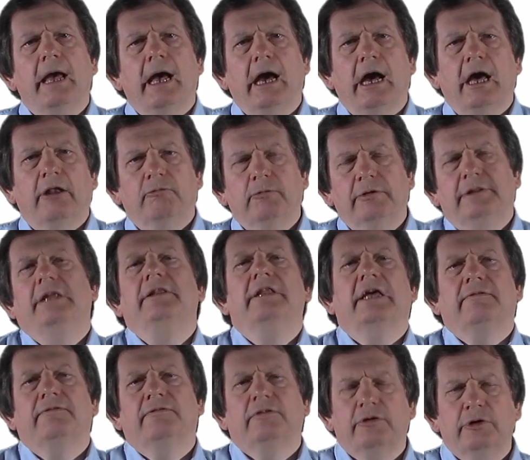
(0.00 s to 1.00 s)
and within
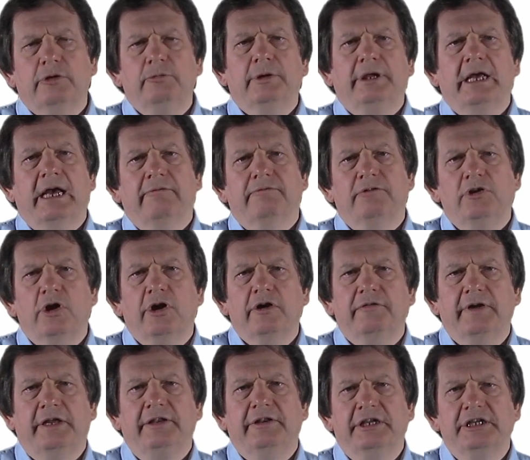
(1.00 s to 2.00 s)
that fluid we have
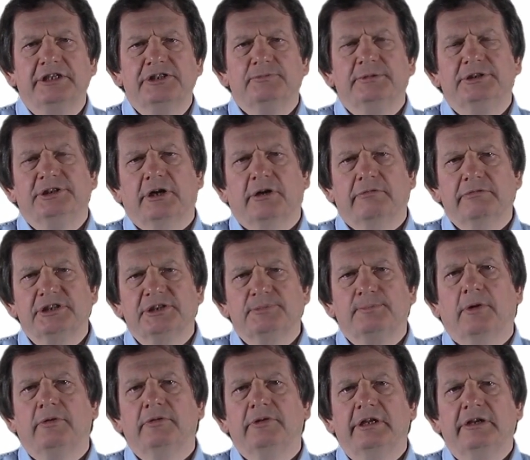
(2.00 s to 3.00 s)
nerve endings which are
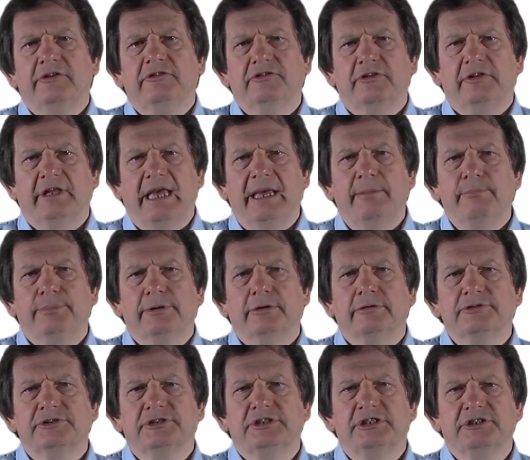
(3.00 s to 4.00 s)
responding to the
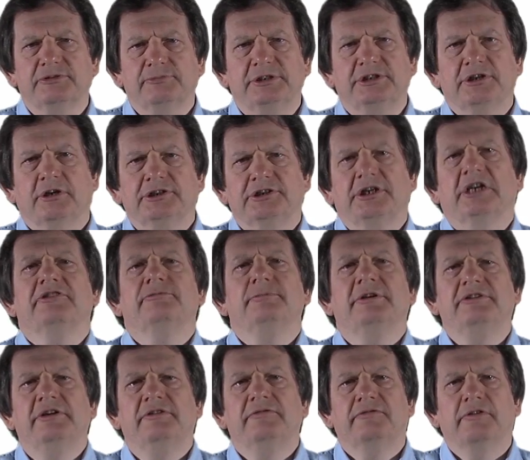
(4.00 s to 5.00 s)
impulses which are
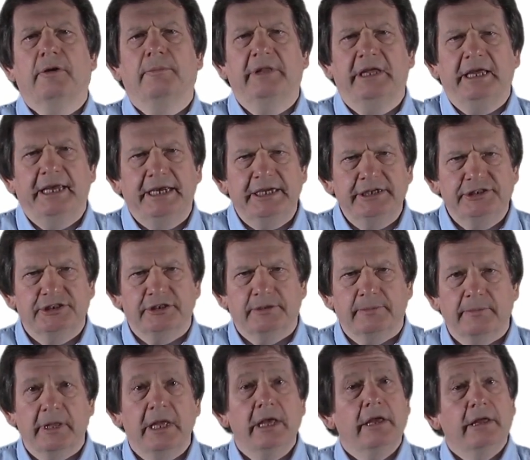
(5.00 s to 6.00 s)
transmitted from the eardrum.
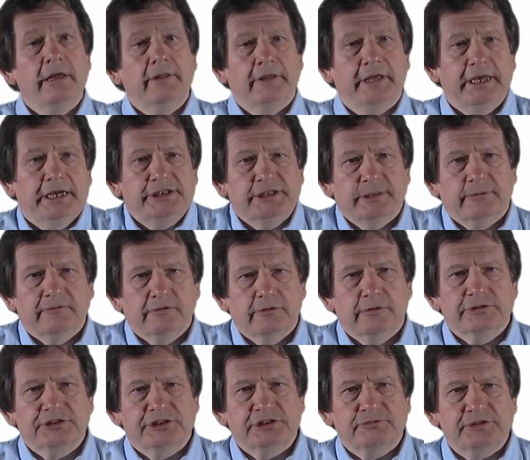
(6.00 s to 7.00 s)
The eardrum, of
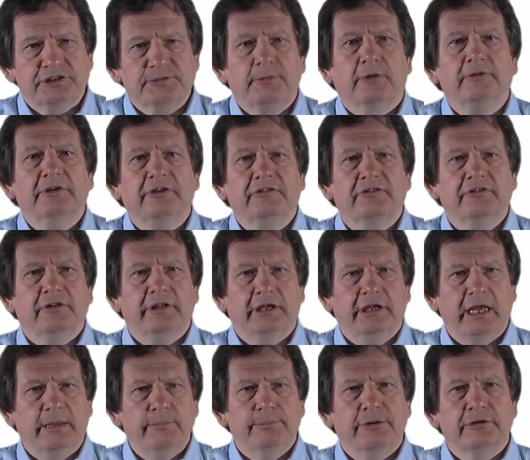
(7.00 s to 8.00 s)
course, is responding to
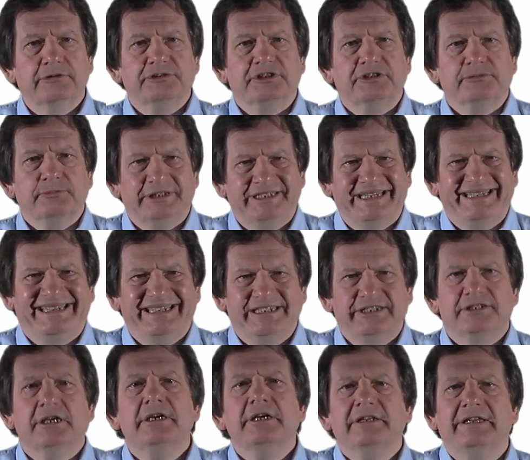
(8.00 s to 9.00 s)
the impulses which it
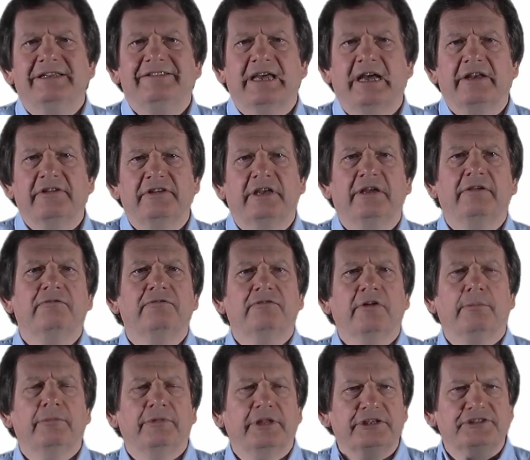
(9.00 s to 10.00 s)
is detecting
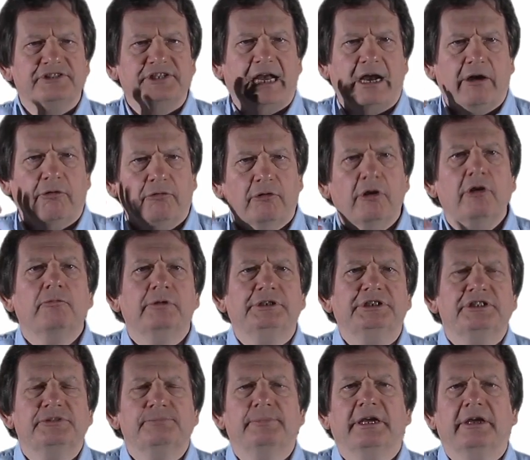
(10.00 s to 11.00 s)
from the sound
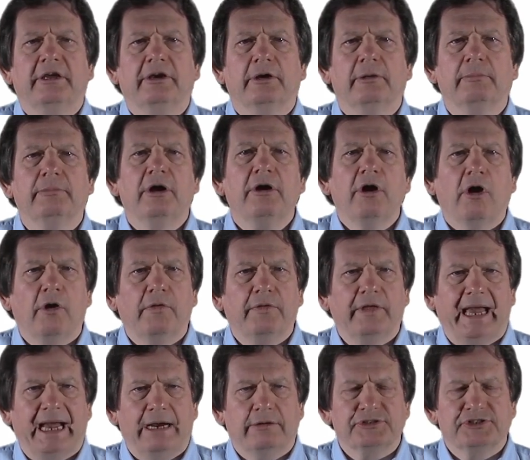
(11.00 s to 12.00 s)
which is picking up on
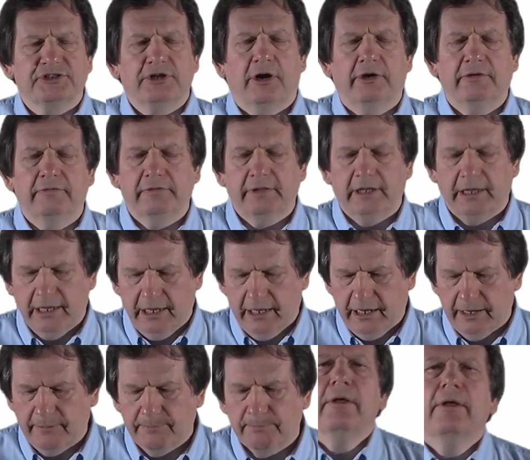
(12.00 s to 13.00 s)
the outside of the
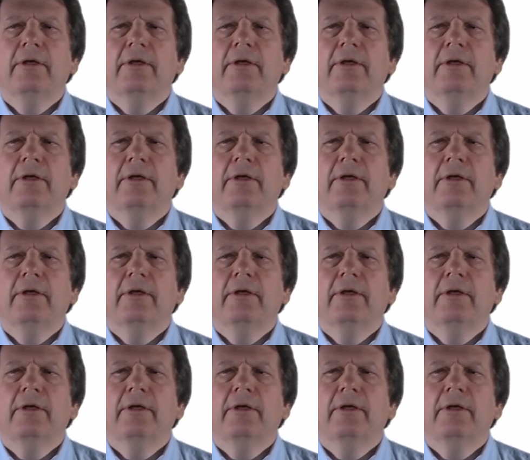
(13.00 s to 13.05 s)
ear.